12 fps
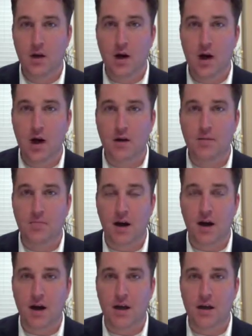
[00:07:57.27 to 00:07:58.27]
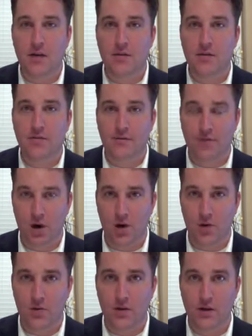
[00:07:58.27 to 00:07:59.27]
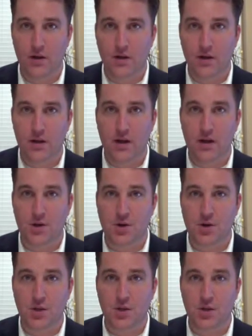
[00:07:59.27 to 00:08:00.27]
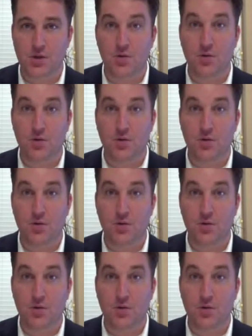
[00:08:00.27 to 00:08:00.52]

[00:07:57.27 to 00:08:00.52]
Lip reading: on my phone and it turns into a